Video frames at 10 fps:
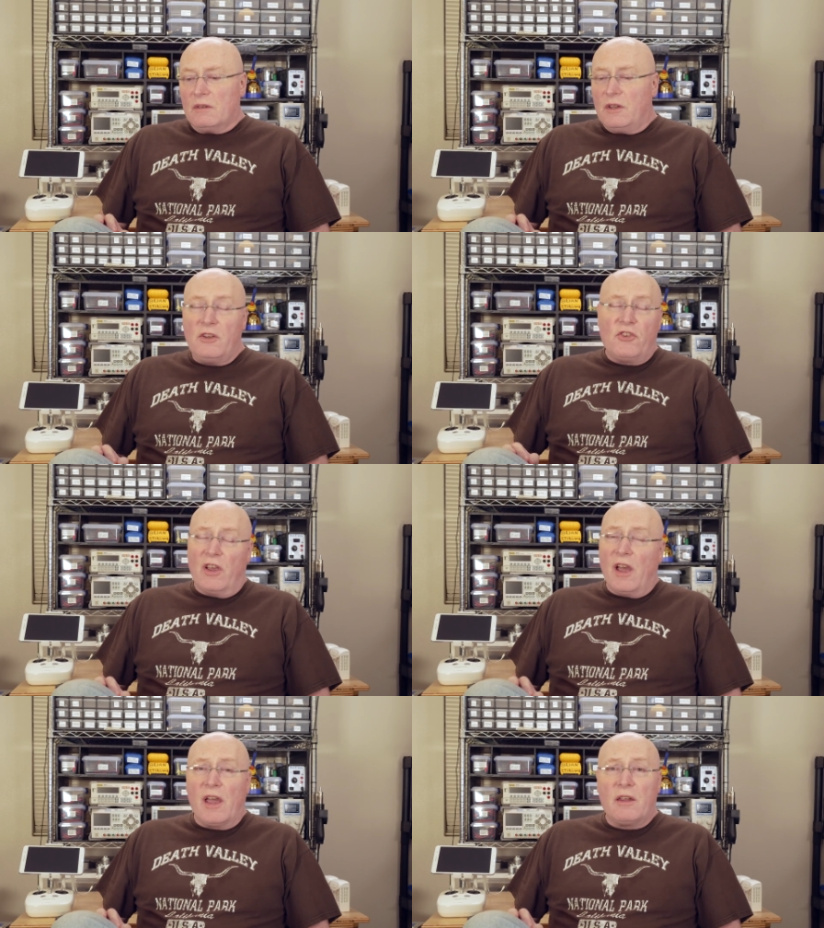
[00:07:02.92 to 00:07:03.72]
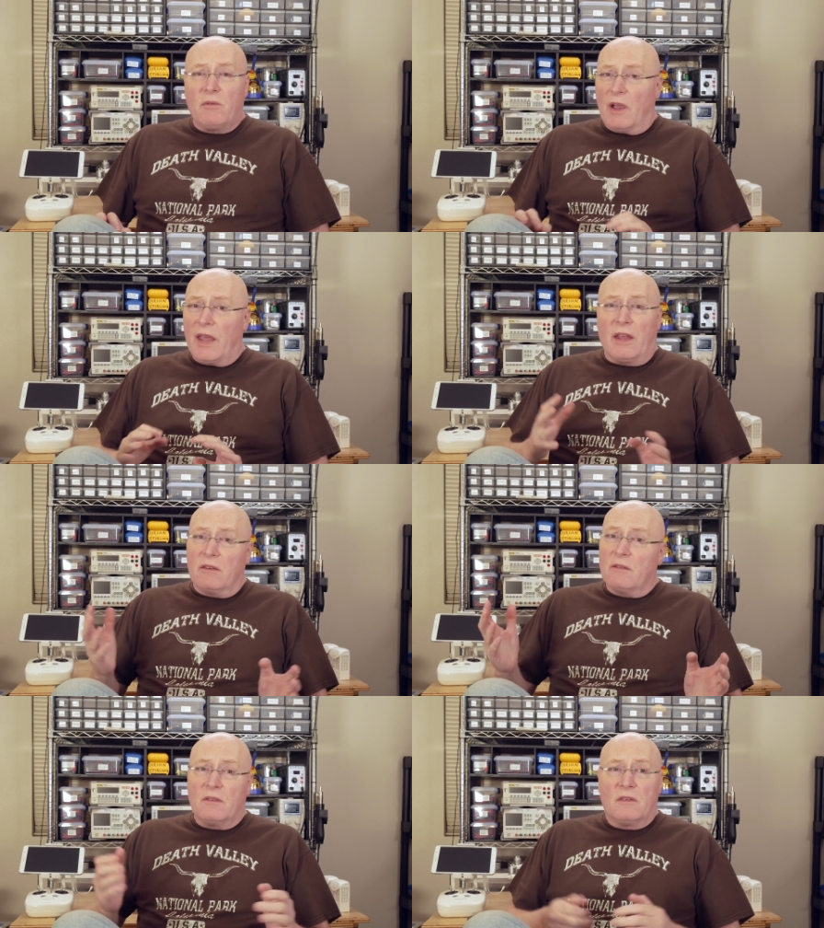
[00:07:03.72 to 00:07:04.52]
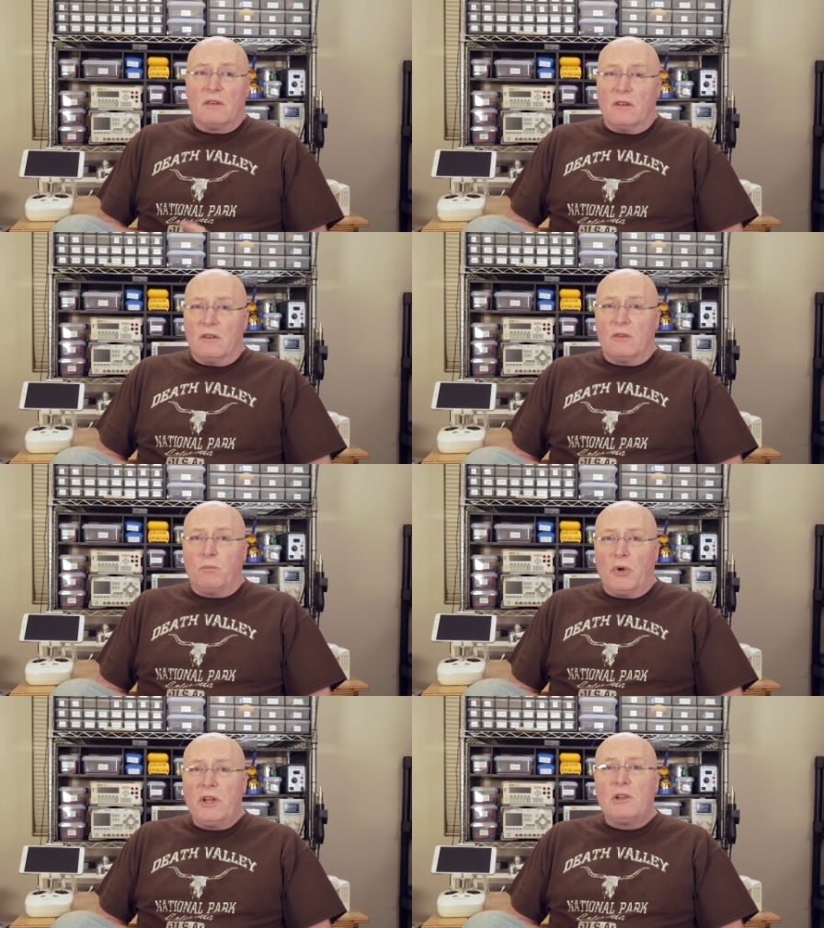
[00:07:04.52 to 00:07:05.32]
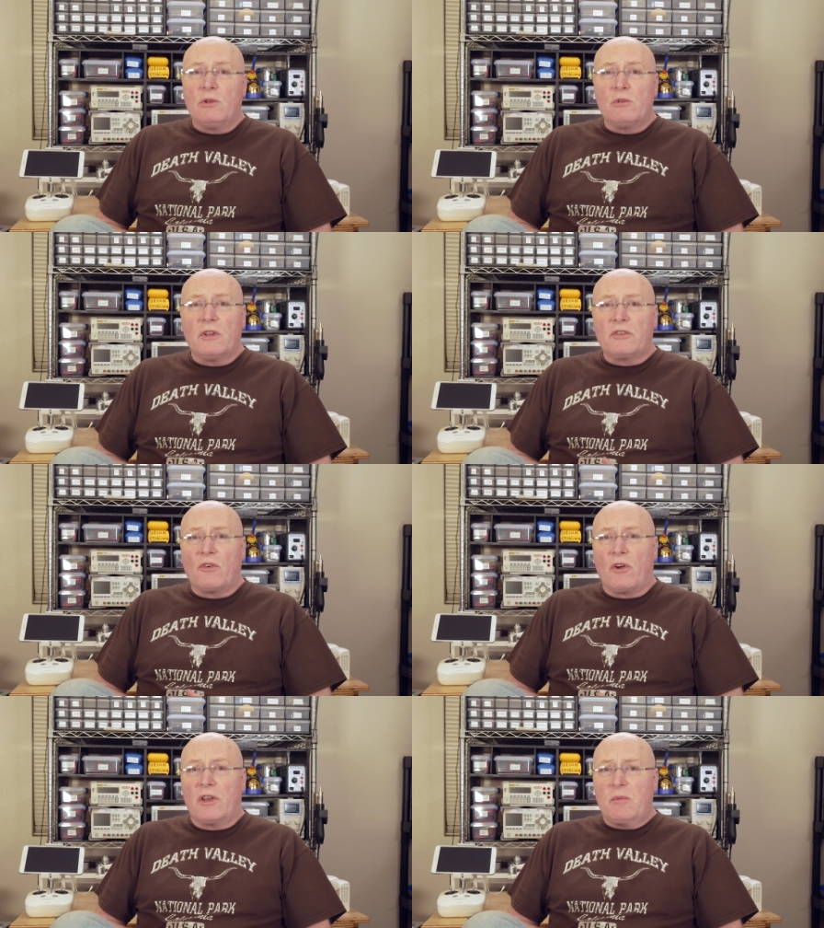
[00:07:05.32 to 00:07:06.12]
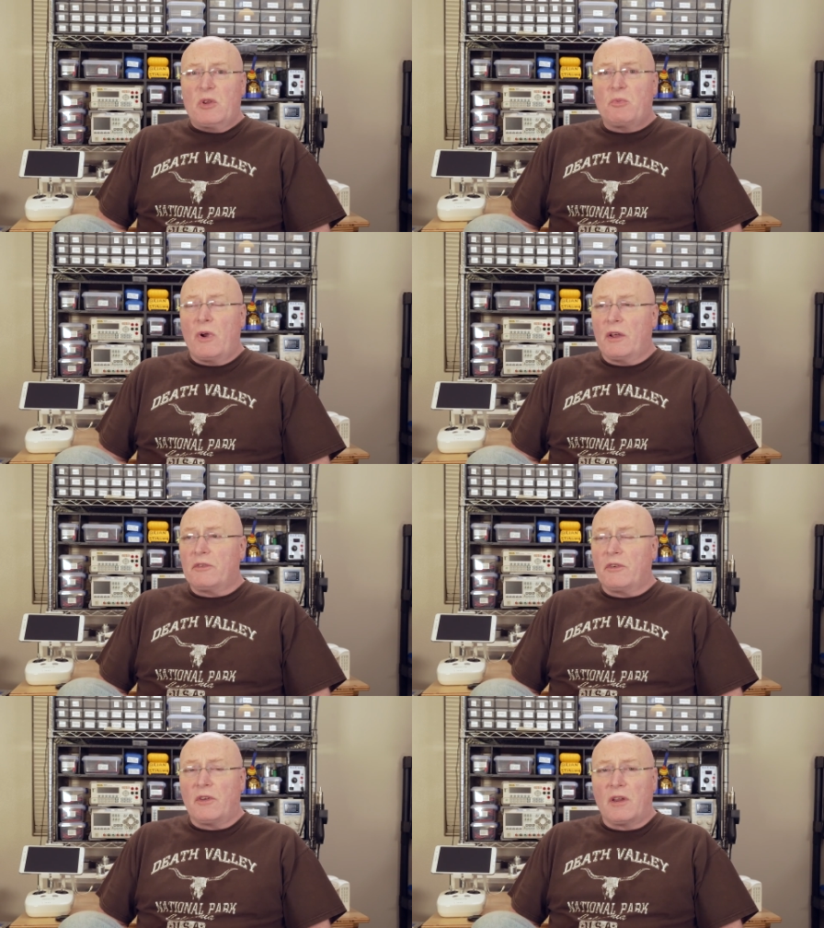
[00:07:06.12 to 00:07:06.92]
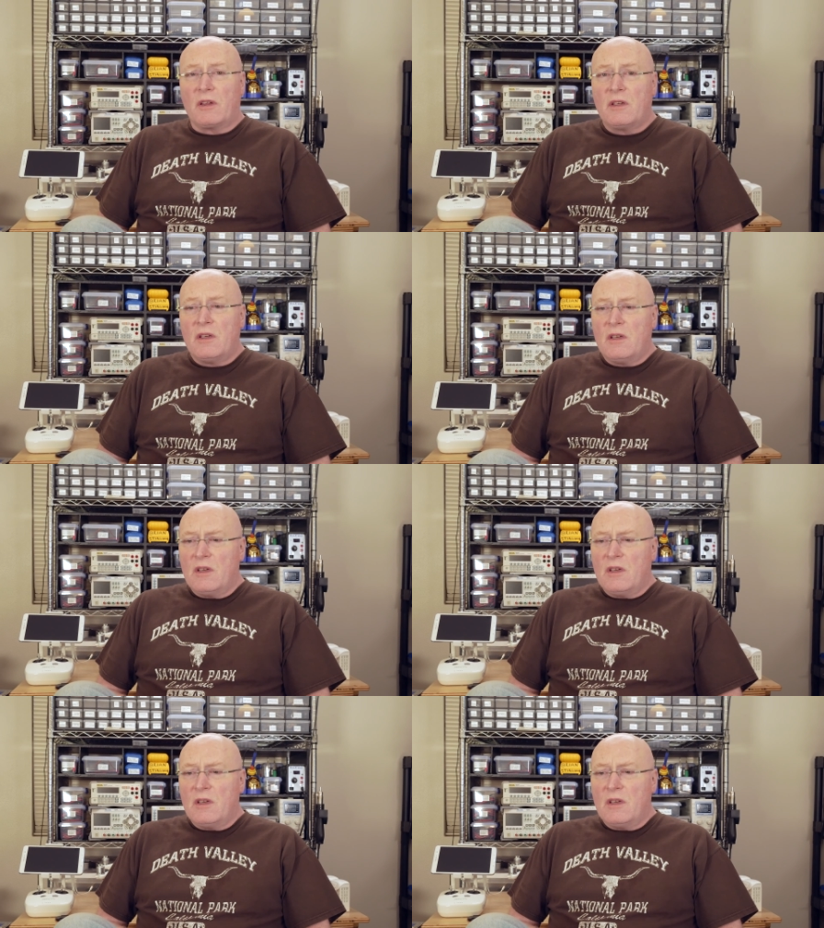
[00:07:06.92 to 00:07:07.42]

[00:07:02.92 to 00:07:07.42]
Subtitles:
DJI, again, pretty clueless on image processing.